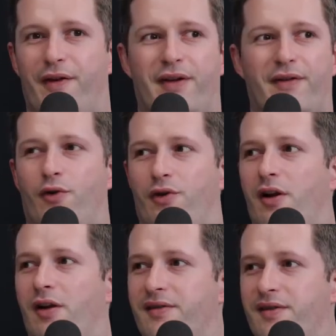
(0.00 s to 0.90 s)

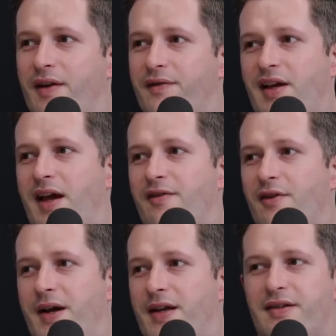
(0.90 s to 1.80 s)
$54 that I've saved on
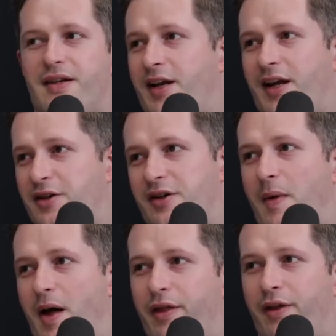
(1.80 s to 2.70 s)
my internet connection a month.